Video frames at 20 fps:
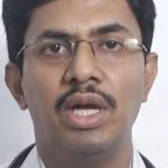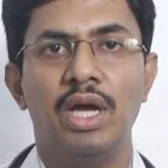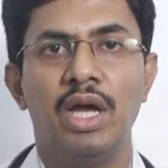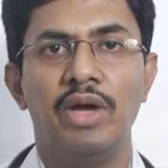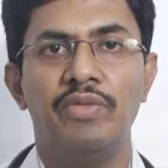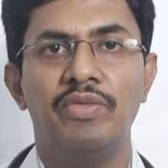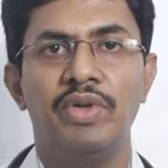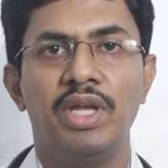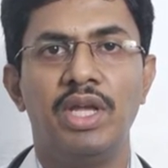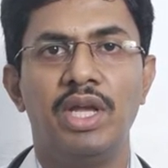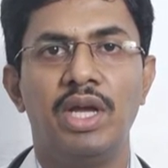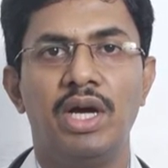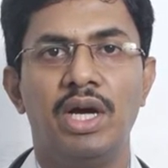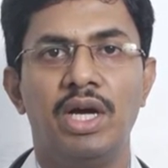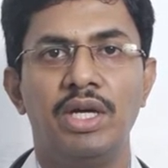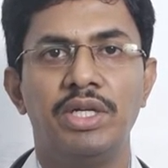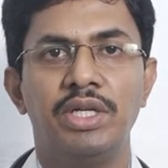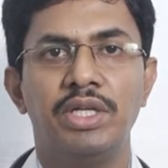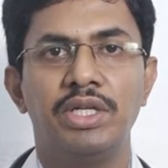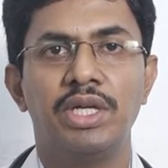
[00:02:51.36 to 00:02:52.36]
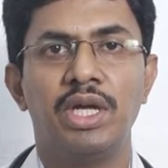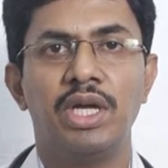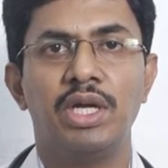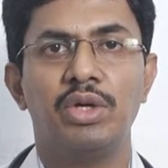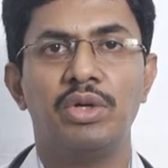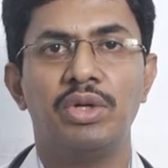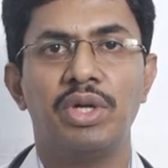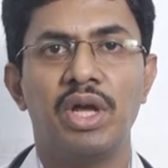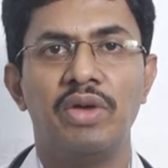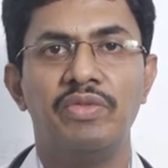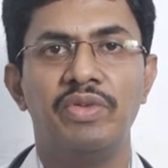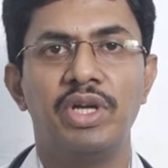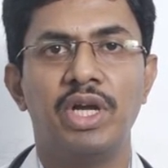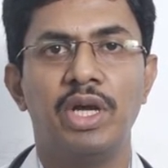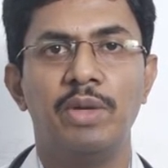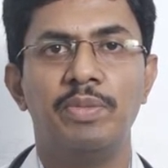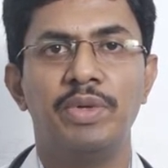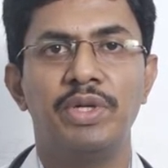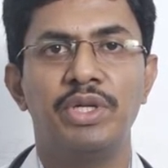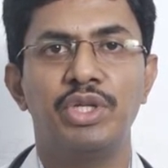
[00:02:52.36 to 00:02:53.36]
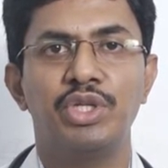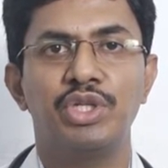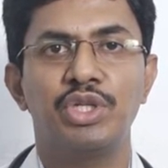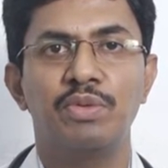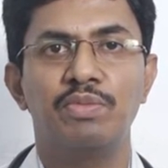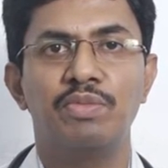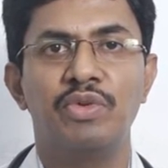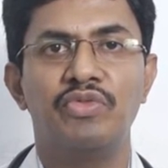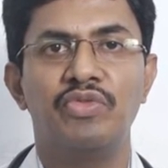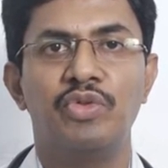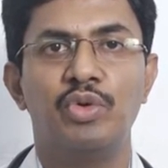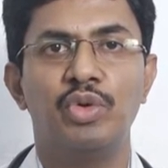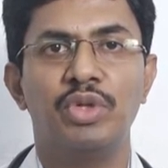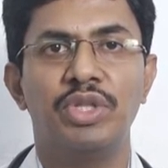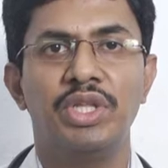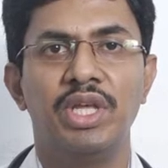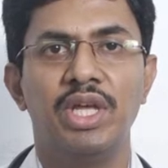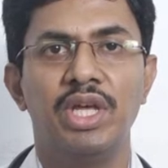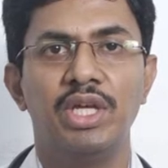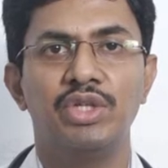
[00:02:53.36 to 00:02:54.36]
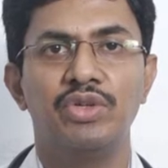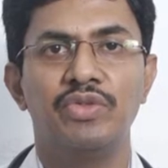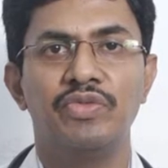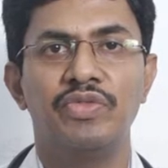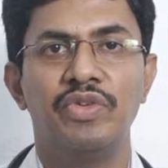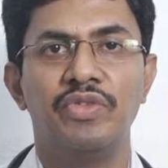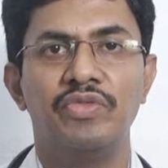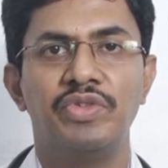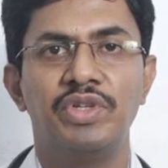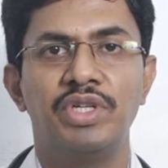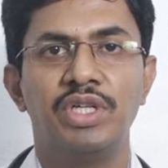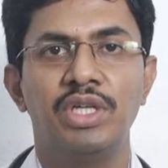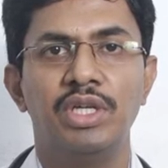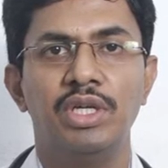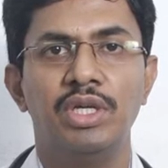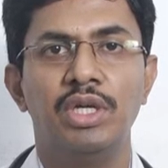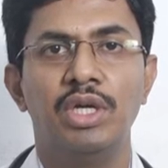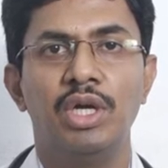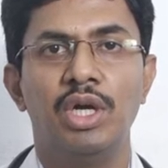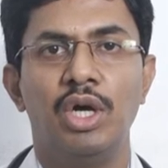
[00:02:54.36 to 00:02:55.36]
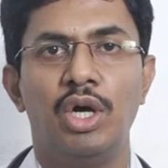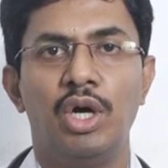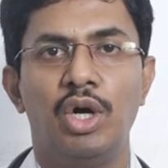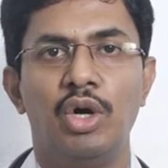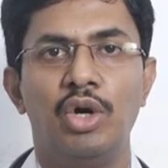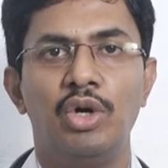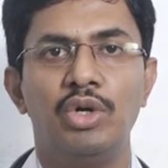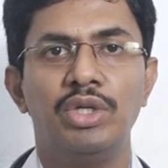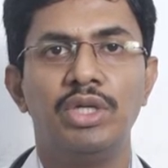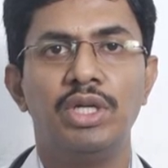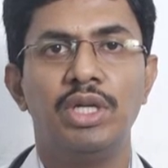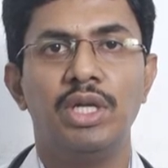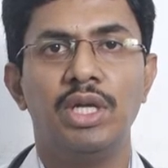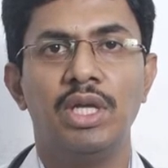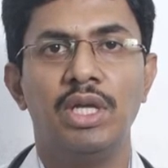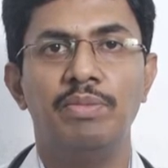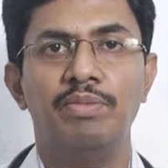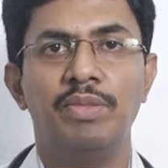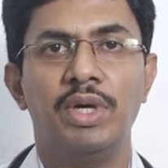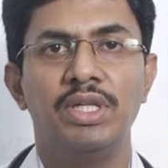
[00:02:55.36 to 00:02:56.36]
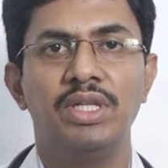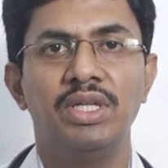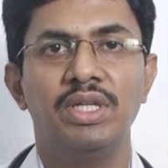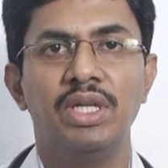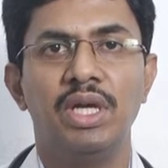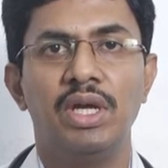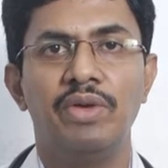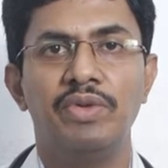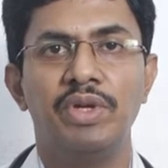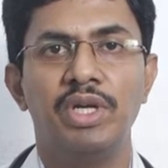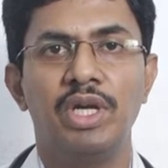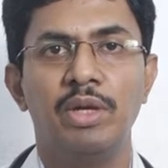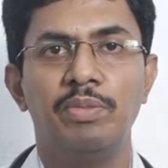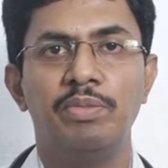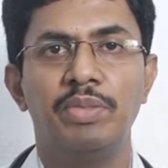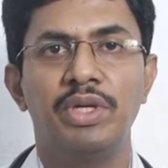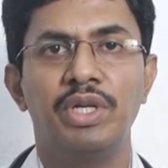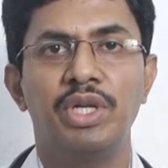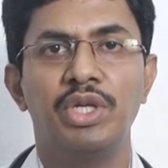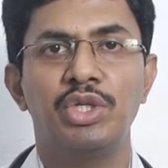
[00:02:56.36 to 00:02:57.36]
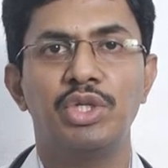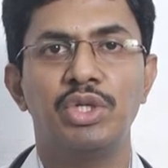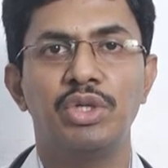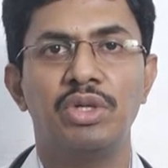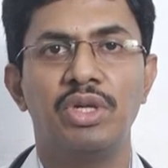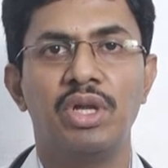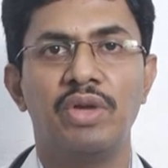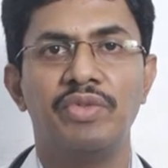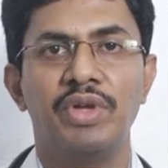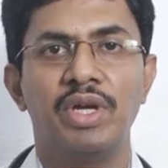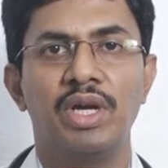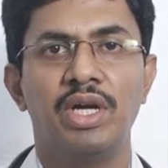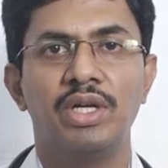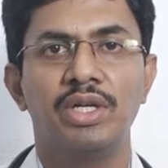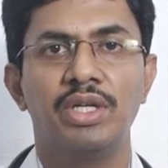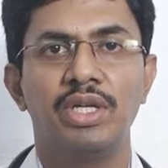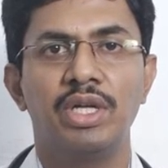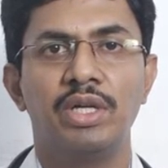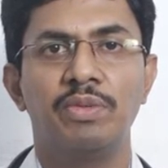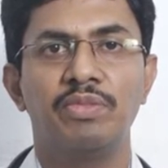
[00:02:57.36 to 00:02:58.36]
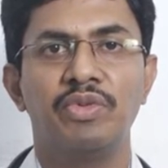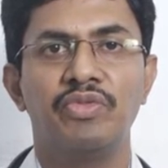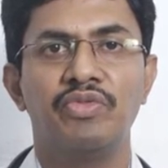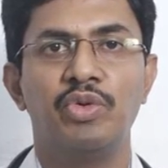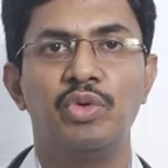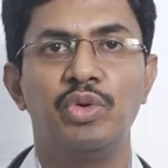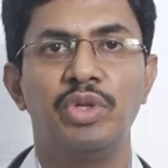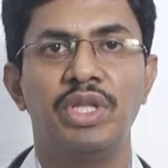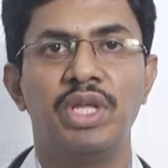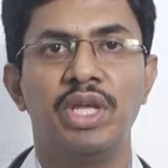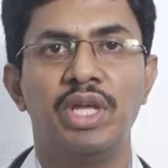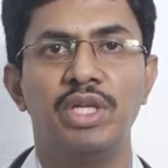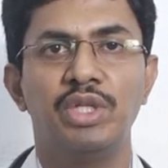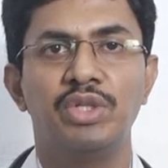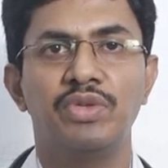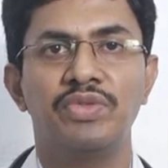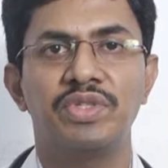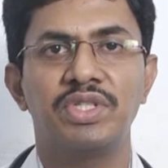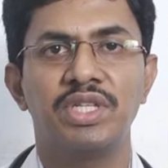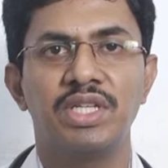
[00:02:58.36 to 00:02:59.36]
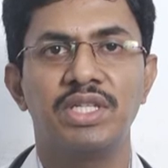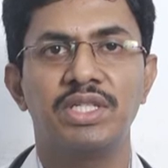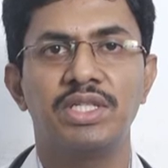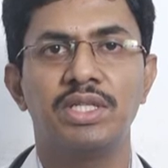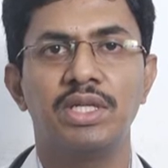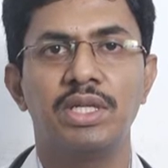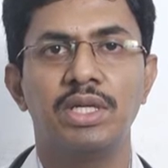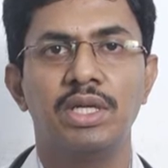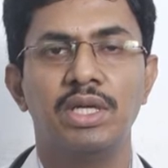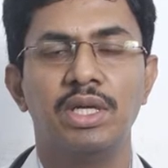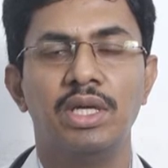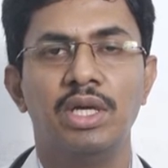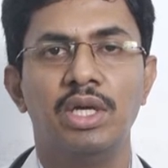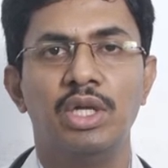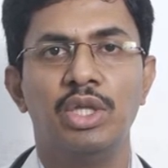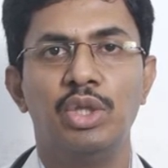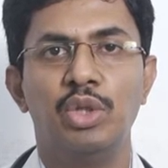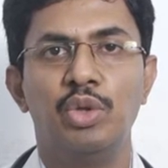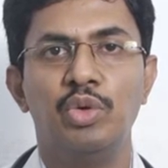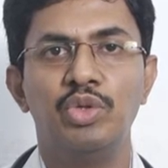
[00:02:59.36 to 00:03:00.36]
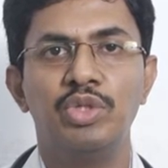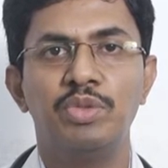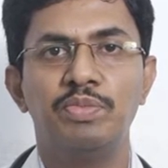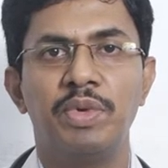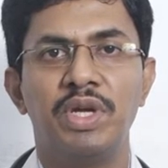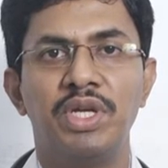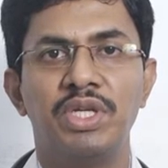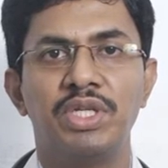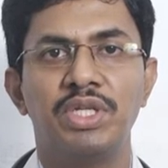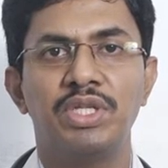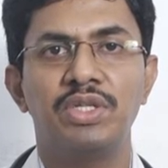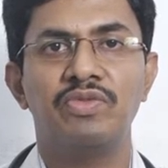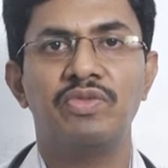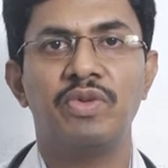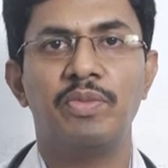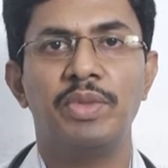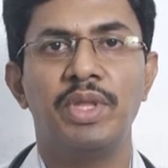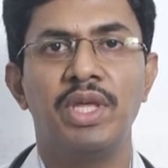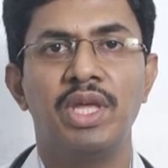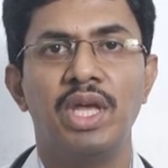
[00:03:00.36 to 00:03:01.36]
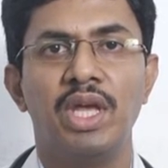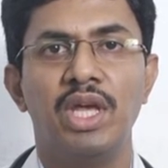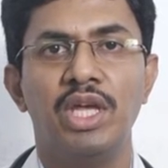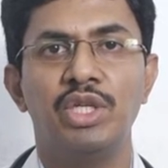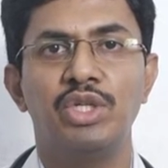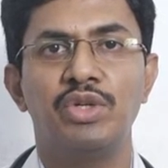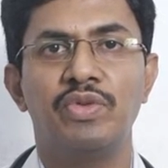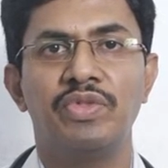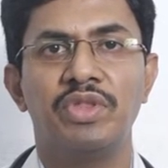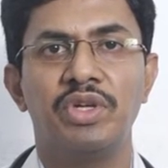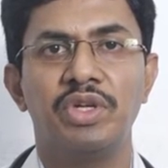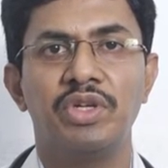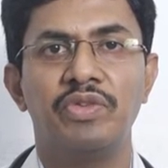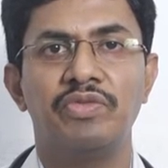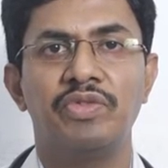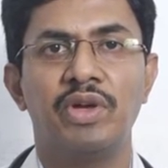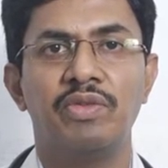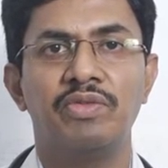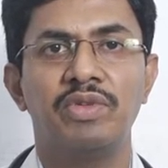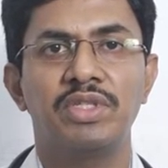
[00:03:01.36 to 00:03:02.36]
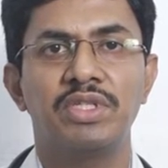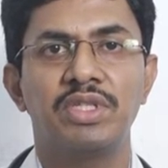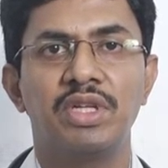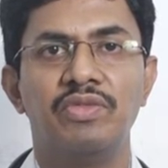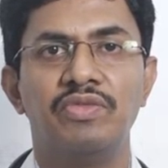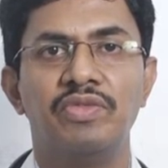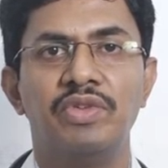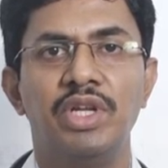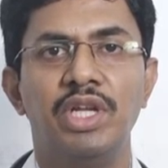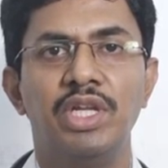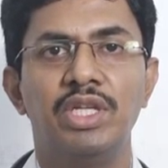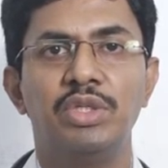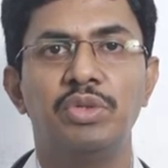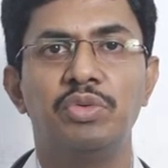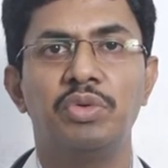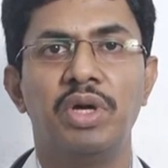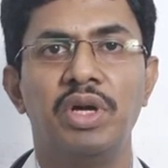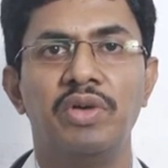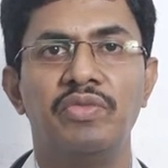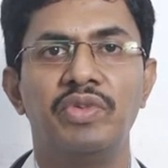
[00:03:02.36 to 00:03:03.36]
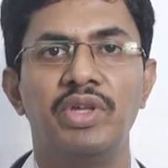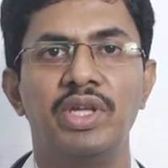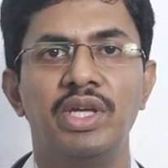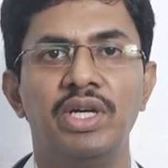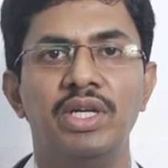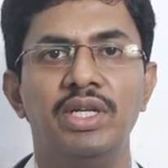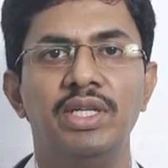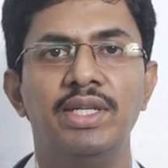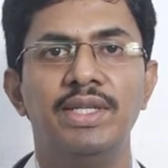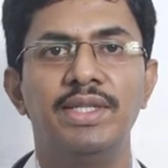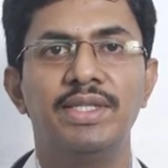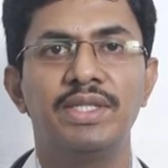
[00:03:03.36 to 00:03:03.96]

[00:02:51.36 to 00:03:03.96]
having a heart attack or having hypertension before the age of 50, or a mother having hypertension or having heart attack before the age of 60. Those patients from the age of 35 itself need to have yearly